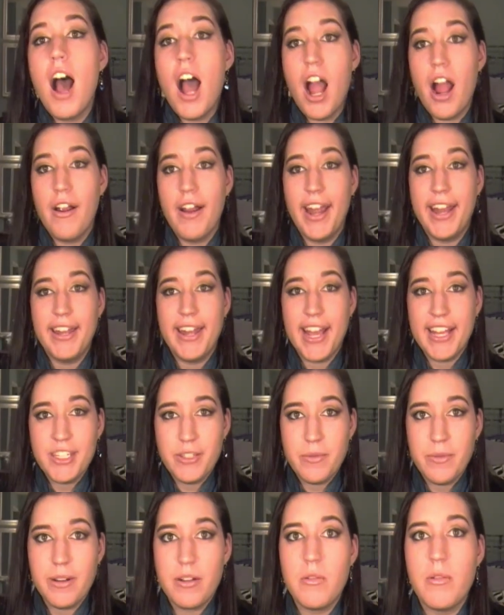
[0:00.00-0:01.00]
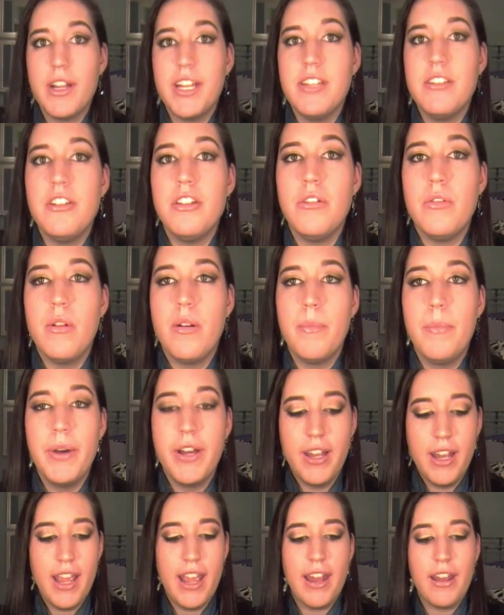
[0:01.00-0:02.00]
Alright, next we're going to
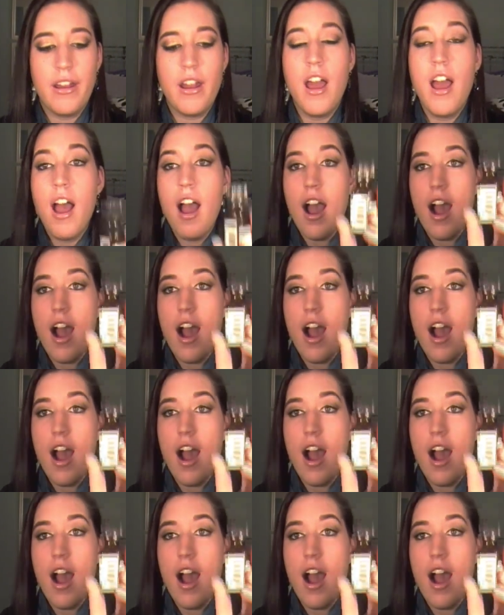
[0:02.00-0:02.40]
put in